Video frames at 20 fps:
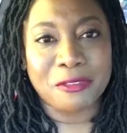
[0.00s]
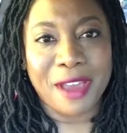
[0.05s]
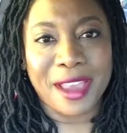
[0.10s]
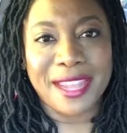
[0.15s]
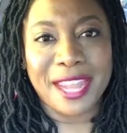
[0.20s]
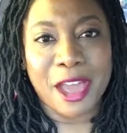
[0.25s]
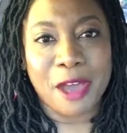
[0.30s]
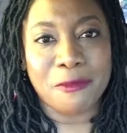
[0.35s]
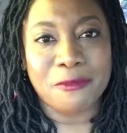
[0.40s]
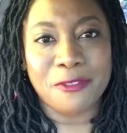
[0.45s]

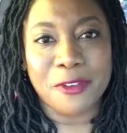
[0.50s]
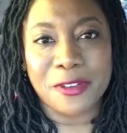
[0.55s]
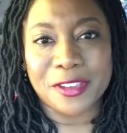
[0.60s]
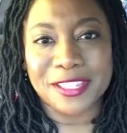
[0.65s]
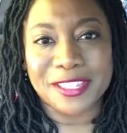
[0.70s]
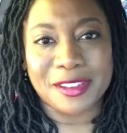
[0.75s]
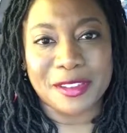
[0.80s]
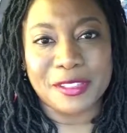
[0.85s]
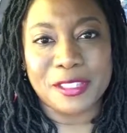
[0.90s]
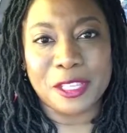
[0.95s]
Right now I'm
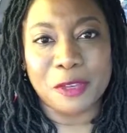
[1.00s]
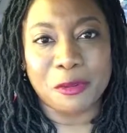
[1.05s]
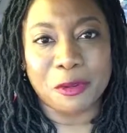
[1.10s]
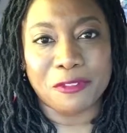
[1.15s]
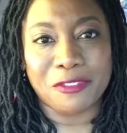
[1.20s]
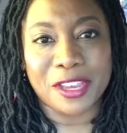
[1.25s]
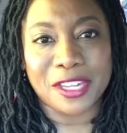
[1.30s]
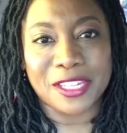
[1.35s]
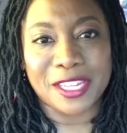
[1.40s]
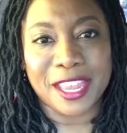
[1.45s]
focused on
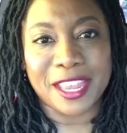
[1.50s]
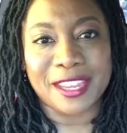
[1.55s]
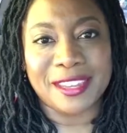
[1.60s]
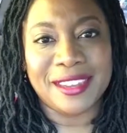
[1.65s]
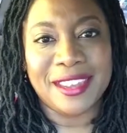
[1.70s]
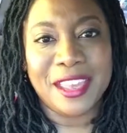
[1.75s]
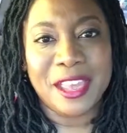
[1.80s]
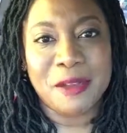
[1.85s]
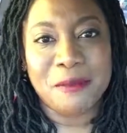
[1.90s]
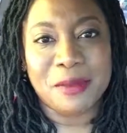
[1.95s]

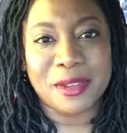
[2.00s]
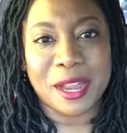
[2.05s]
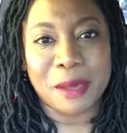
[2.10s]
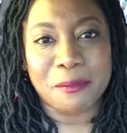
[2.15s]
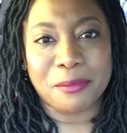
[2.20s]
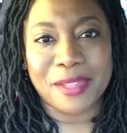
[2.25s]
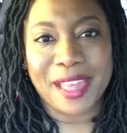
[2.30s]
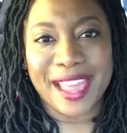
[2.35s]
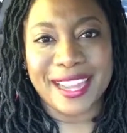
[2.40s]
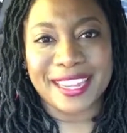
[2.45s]
supervision, but
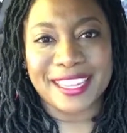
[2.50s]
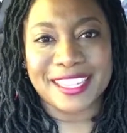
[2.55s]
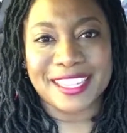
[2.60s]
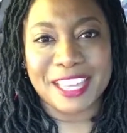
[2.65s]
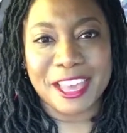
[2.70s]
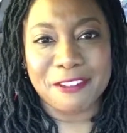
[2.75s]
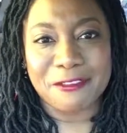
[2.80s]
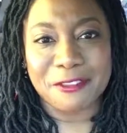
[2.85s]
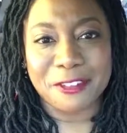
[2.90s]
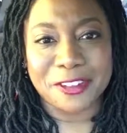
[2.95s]
I'm planning
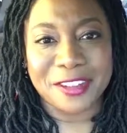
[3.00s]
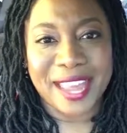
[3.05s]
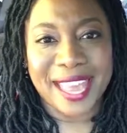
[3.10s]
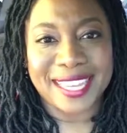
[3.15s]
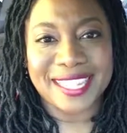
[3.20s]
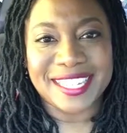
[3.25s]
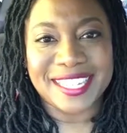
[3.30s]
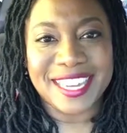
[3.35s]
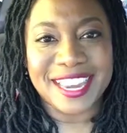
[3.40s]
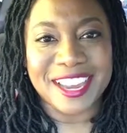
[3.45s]
stuff for
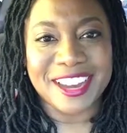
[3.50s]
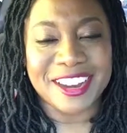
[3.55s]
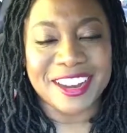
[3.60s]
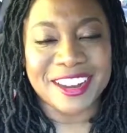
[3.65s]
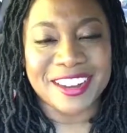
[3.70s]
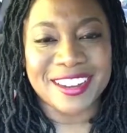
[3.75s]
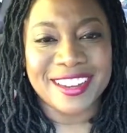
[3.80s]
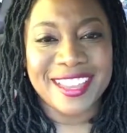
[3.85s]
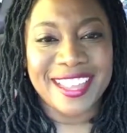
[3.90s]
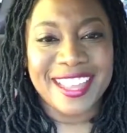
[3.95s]
next
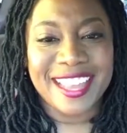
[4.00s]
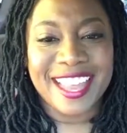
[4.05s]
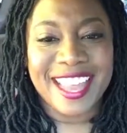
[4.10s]
year.